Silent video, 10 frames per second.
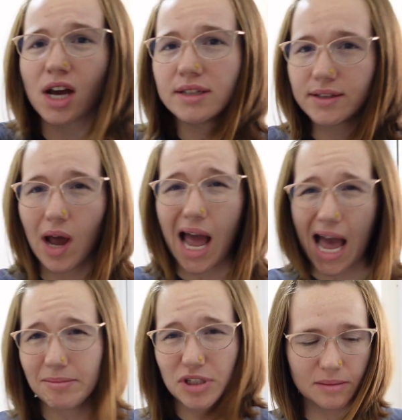So
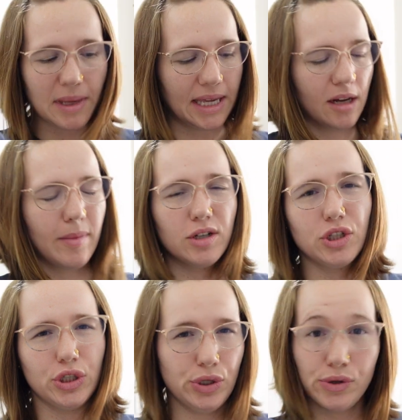I'm just making about
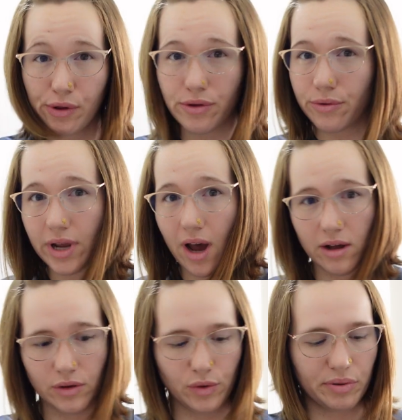2 to 3
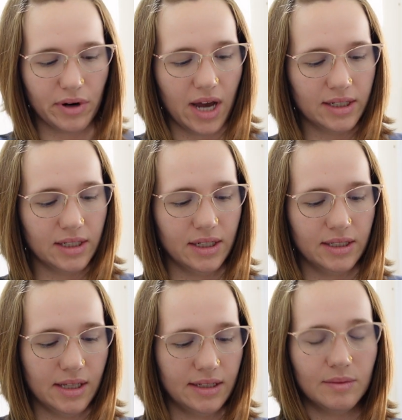aloo
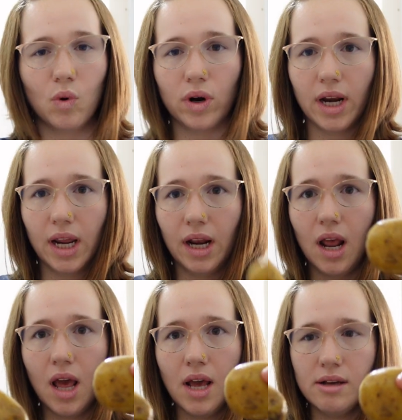parathas this morning.
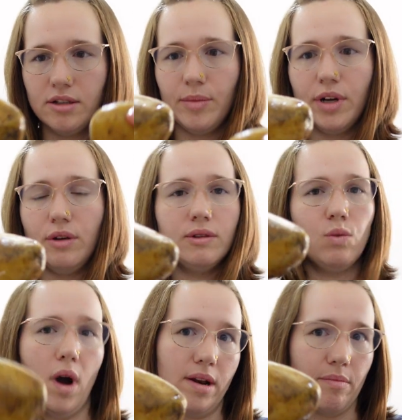So I'm going to use
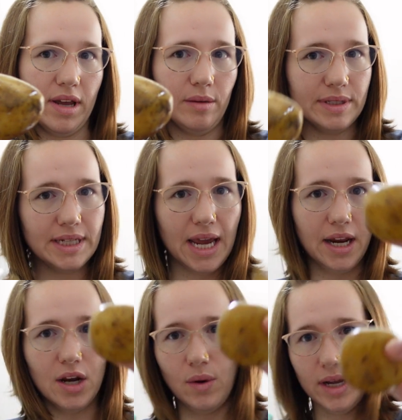one big
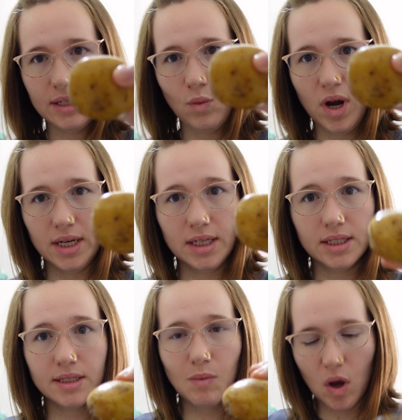potato and one
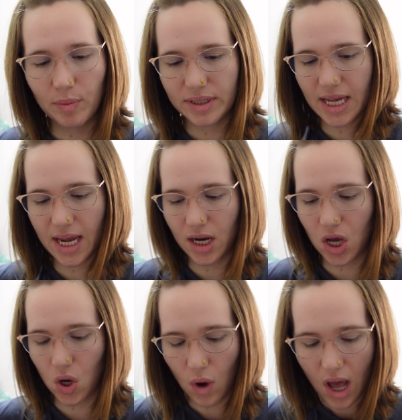small
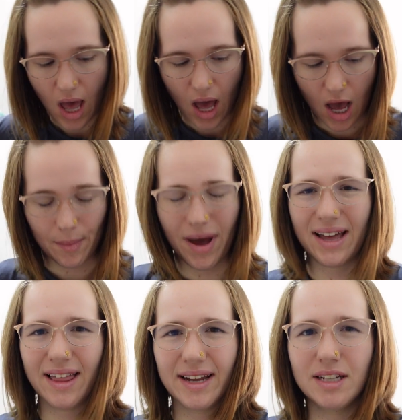potato.
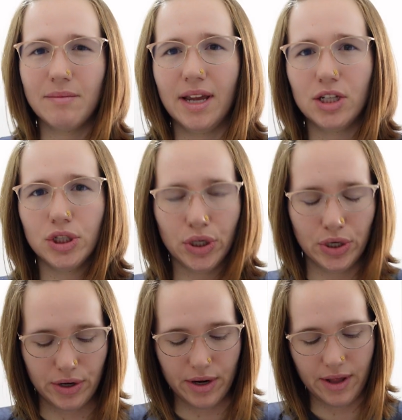I like to make
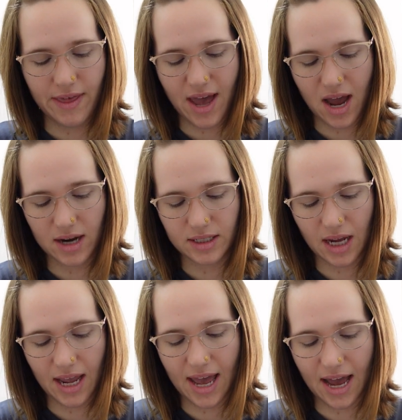sure that
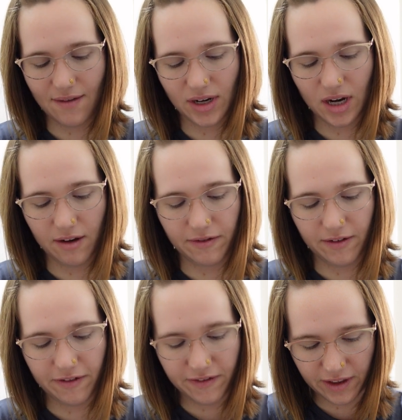I have enough
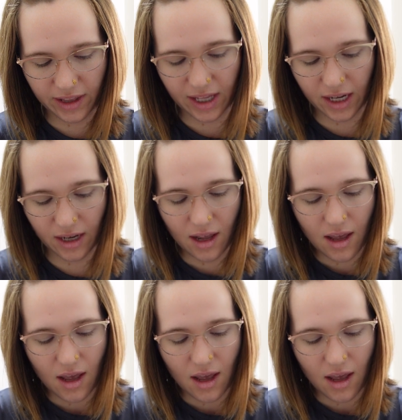filling.